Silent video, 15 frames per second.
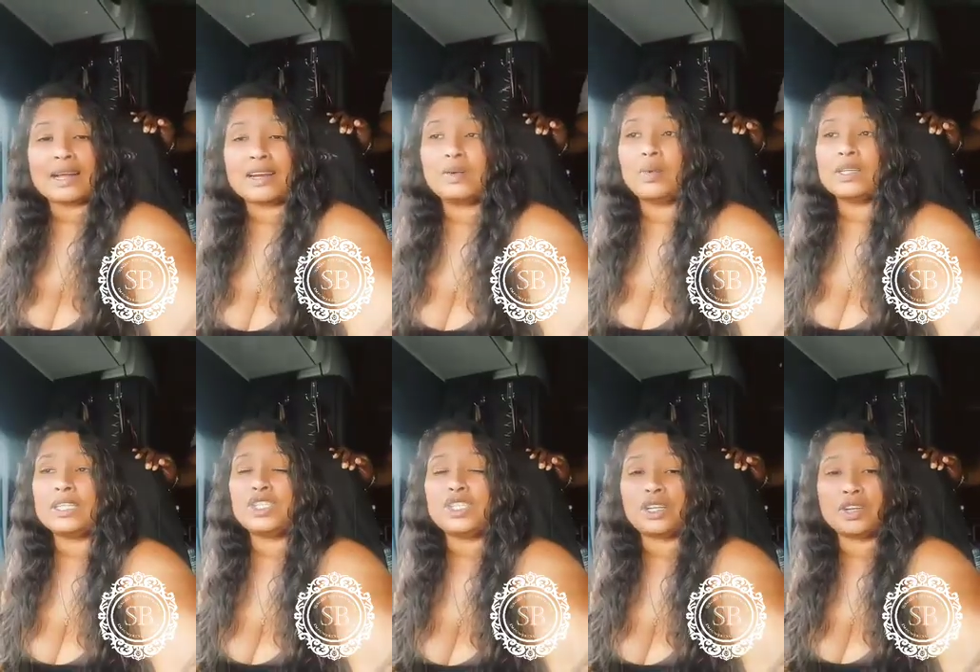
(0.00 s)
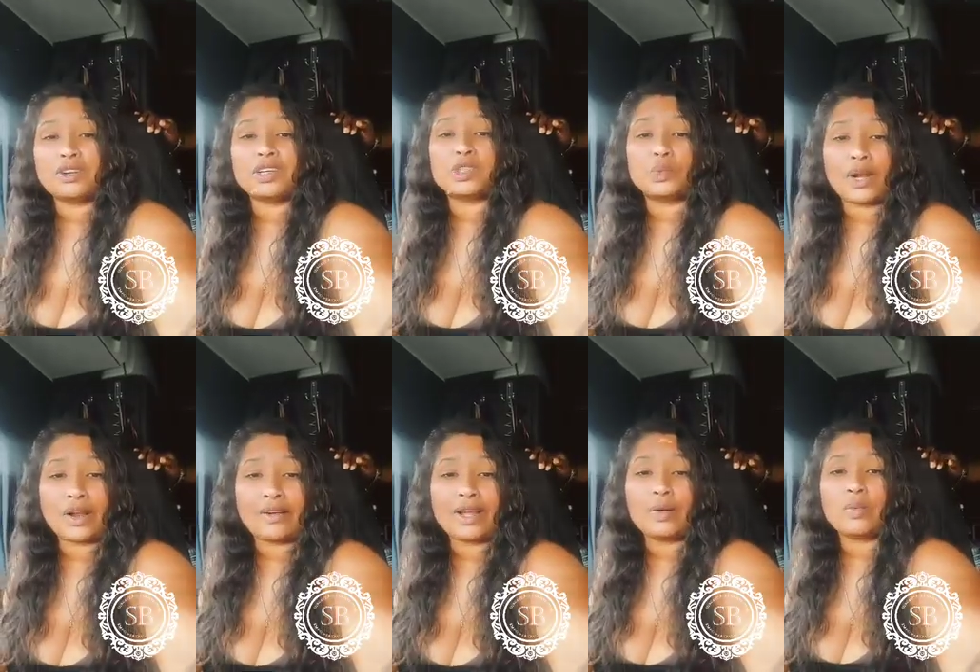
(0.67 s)
Because that mask, of
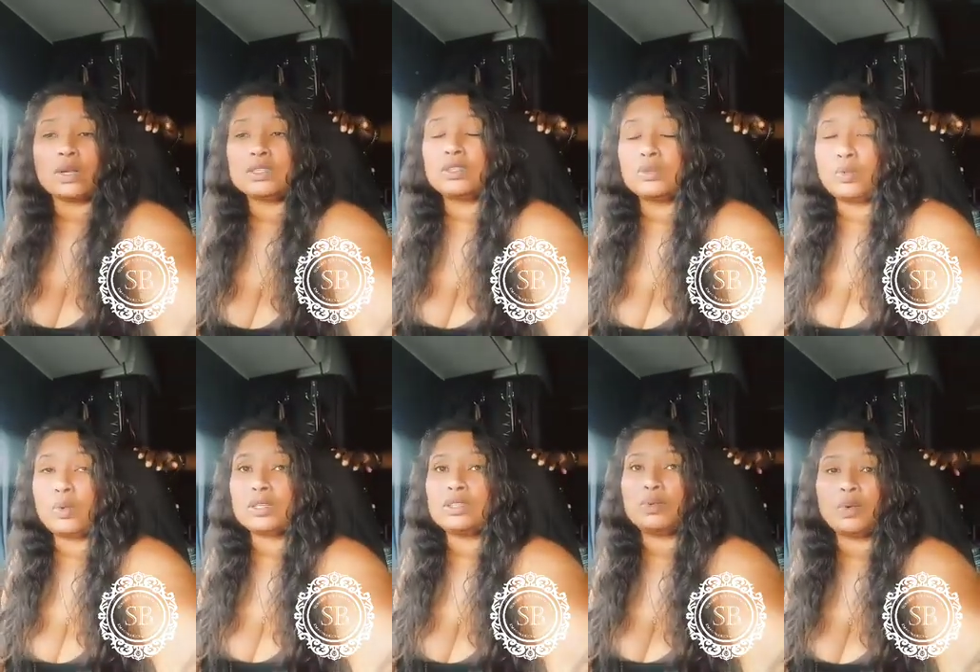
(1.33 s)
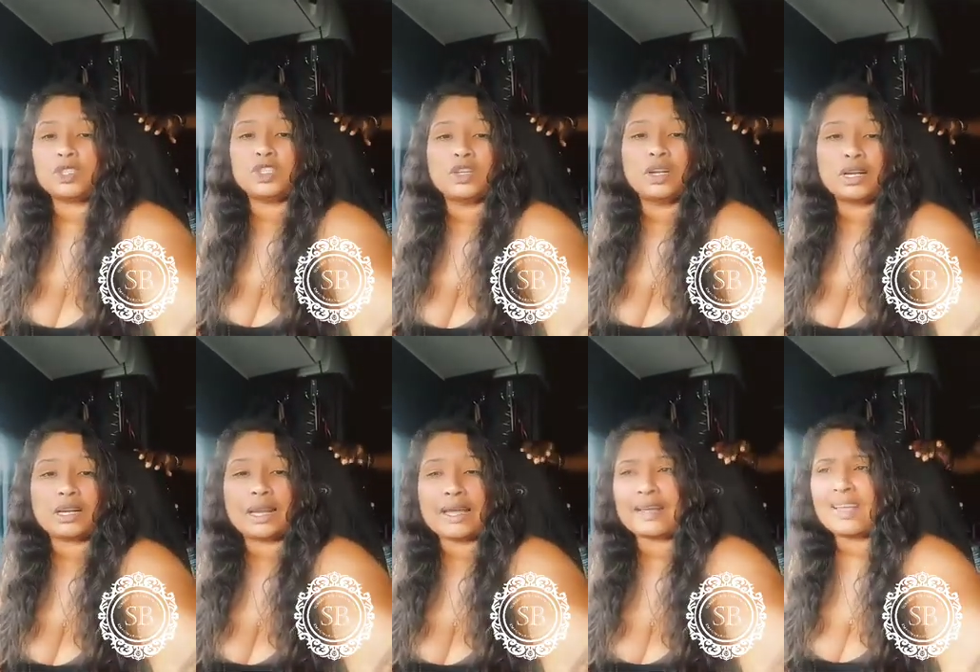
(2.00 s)
course, you can't tell who the hell is
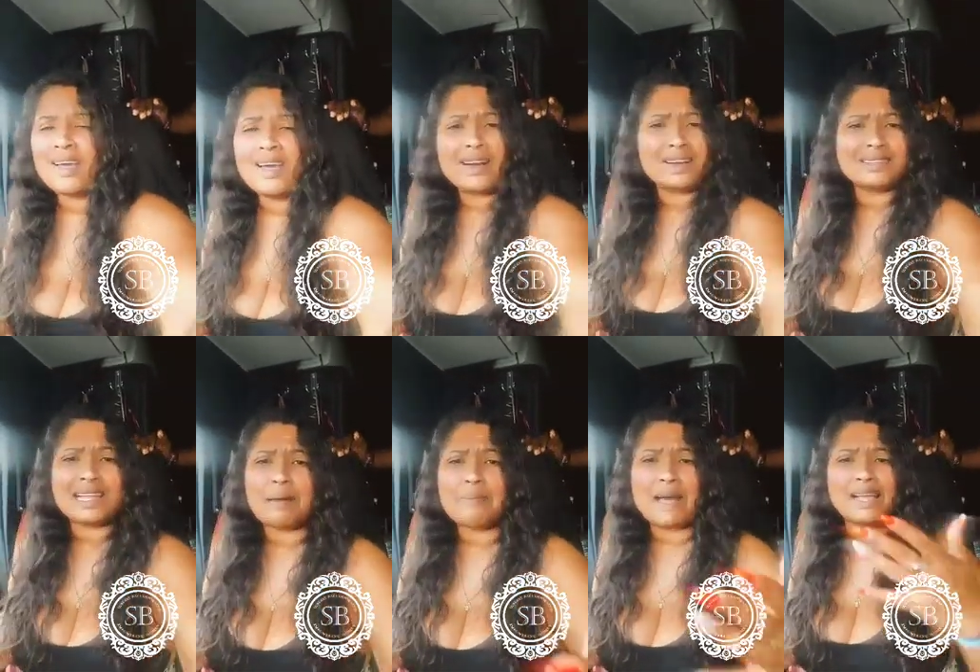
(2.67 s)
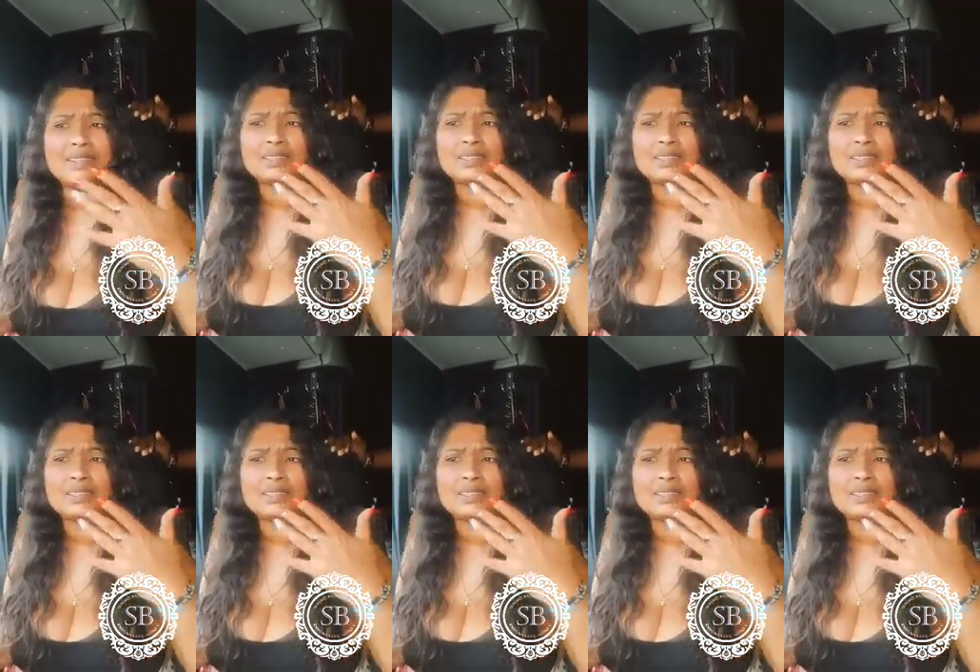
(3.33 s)
who under there, right?